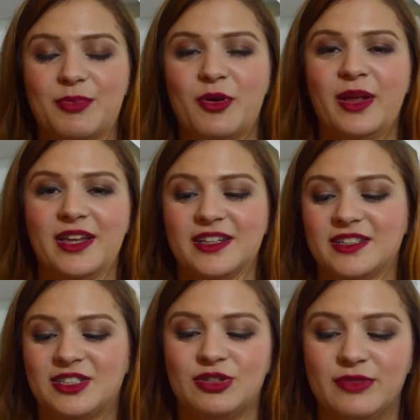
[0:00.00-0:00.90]
point
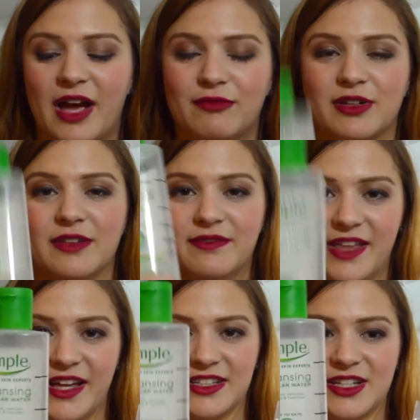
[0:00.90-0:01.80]
is to get rid of
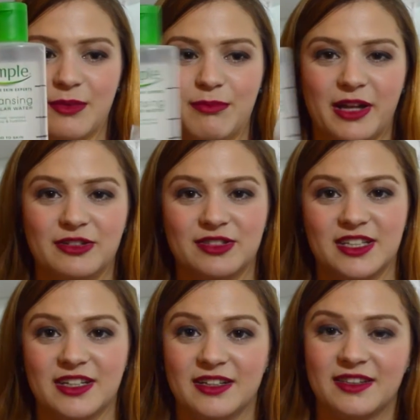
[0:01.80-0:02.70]
this by
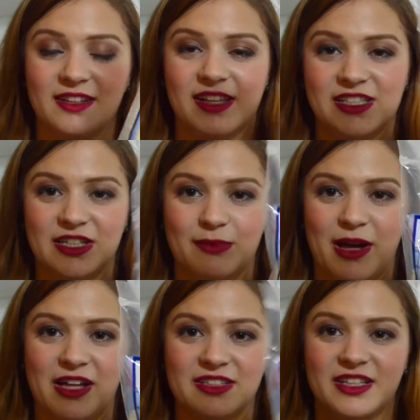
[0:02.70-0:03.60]
using the cleansing
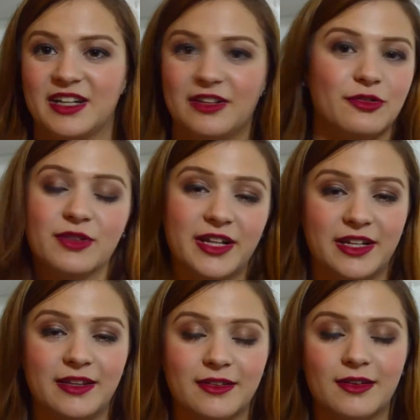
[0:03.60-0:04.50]
pads that I don't
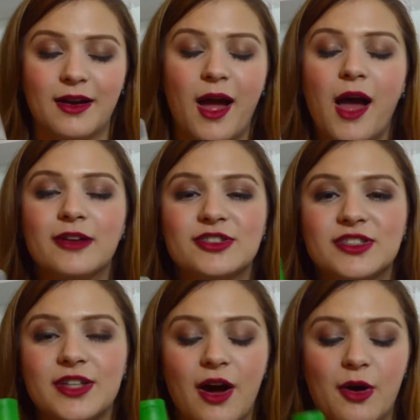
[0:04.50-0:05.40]
like either.
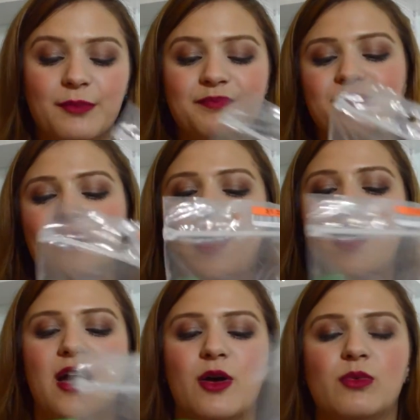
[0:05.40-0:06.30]
So
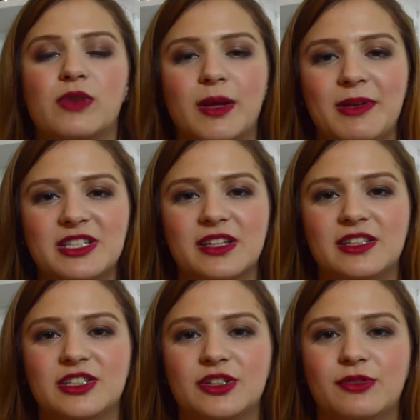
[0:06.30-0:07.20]
what I
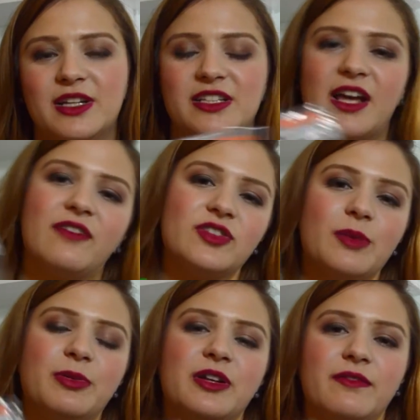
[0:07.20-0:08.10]
basically do is after
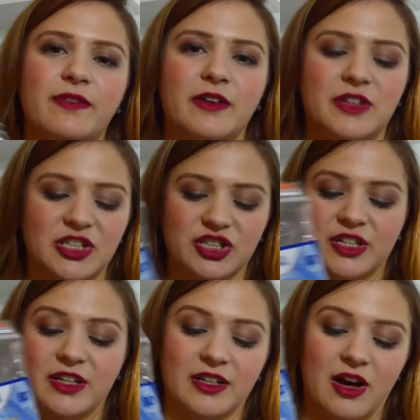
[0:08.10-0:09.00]
I put on
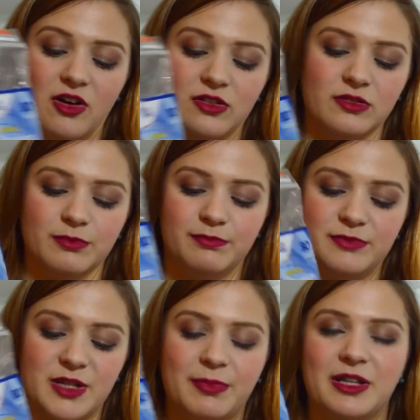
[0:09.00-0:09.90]
foundation and I'll
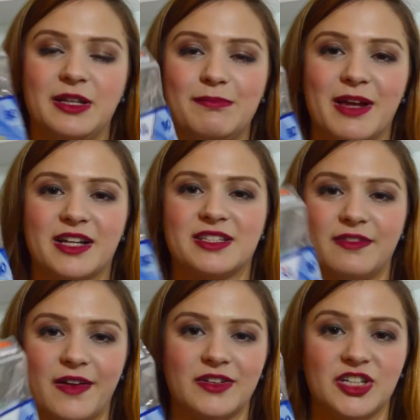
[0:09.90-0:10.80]
typically mix
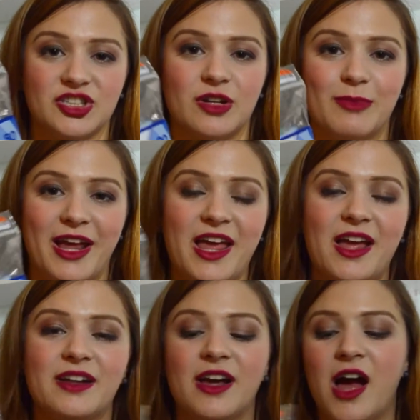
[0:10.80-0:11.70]
the foundation on my
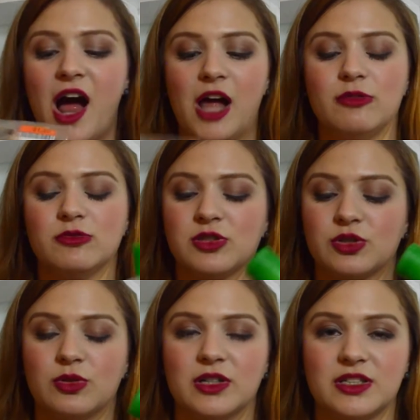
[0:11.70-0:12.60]
hand, I will
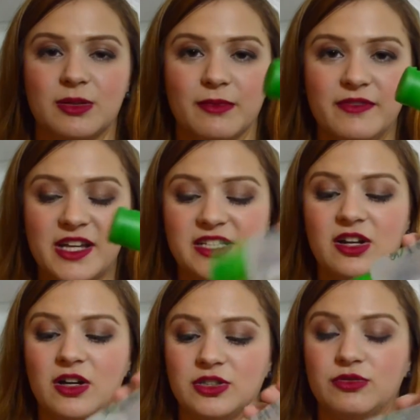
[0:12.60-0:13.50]
squirt some of this
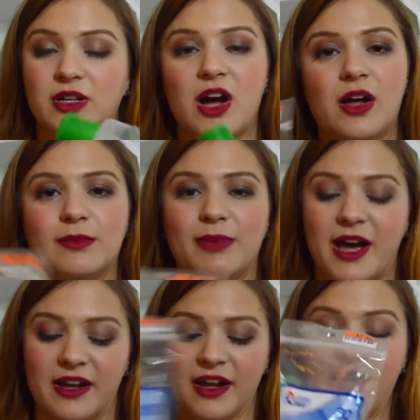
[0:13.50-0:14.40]
onto a cotton
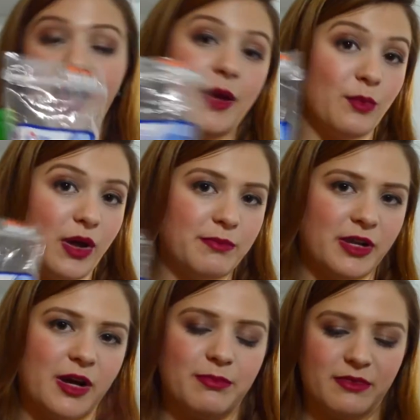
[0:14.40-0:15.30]
pad and wipe
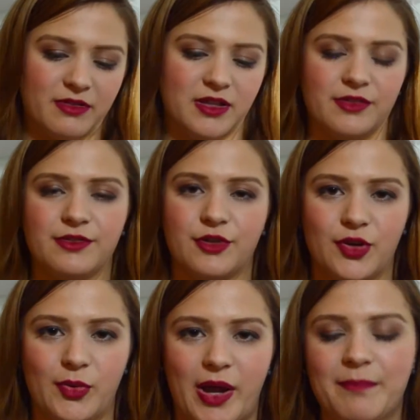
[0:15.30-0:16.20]
it up and throw
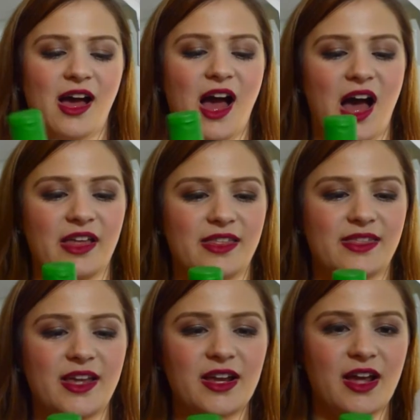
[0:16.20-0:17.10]
it away. I
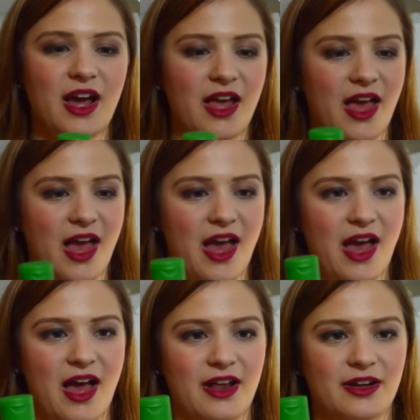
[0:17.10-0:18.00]
think I
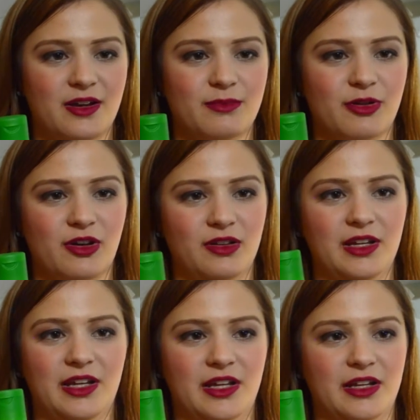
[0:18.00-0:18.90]
had
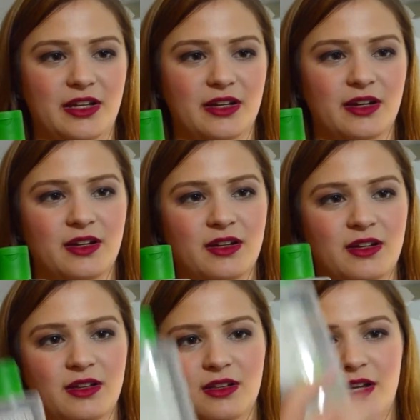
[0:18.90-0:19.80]
probably
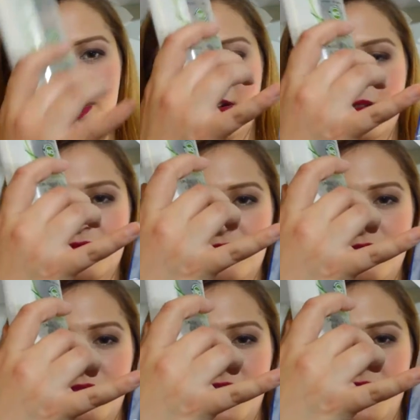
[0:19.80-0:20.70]
like
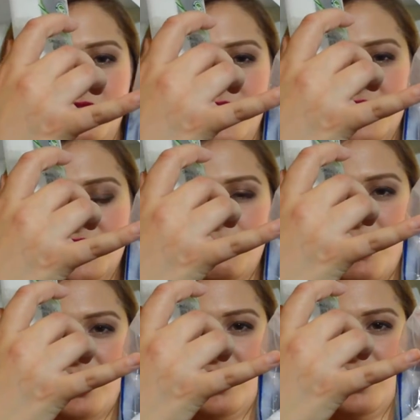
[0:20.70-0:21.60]
this
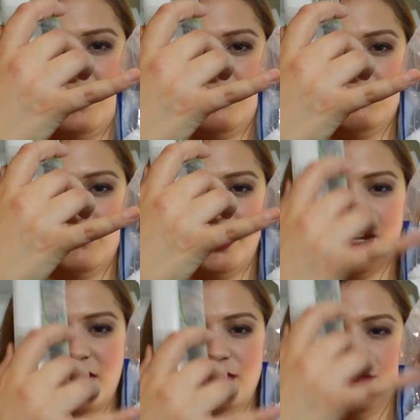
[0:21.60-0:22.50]
many like
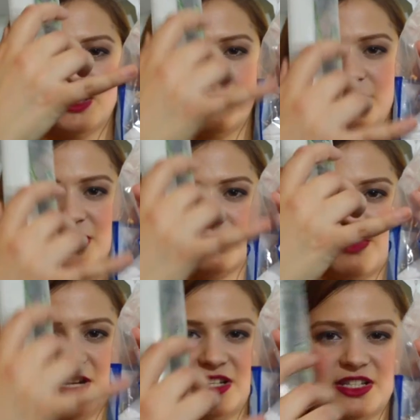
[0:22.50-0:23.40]
I used up this
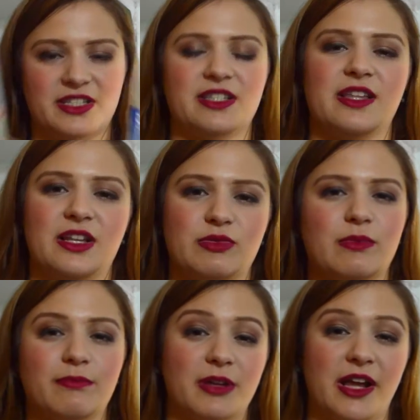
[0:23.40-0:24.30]
many since the last
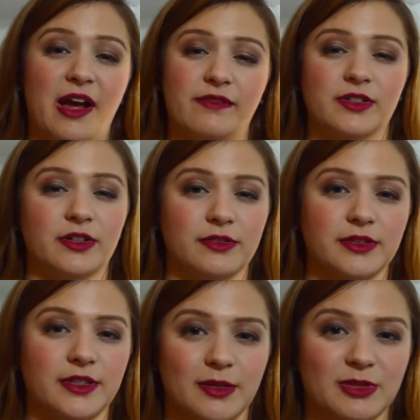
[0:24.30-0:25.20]
one but I have to go
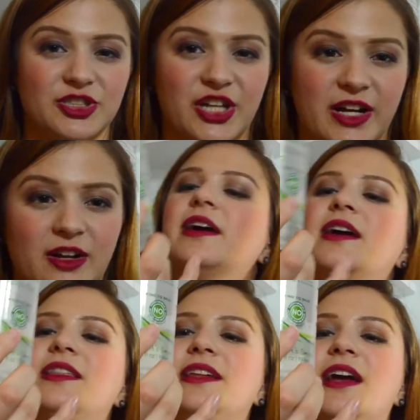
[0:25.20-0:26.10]
and double check
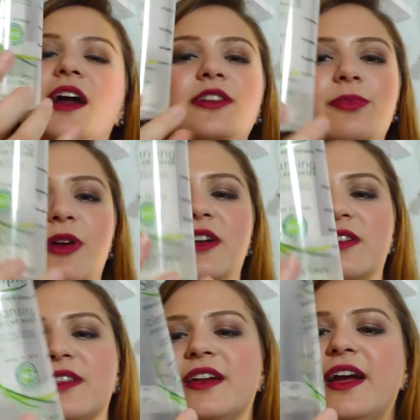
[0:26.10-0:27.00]
the other
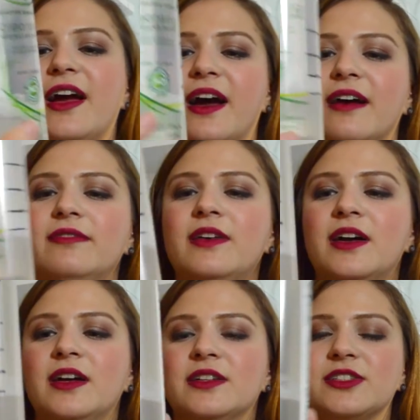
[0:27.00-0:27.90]
product that I have
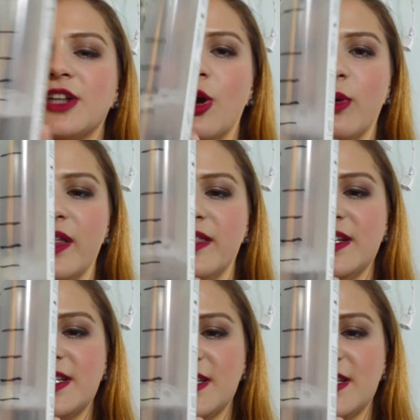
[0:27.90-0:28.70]
so this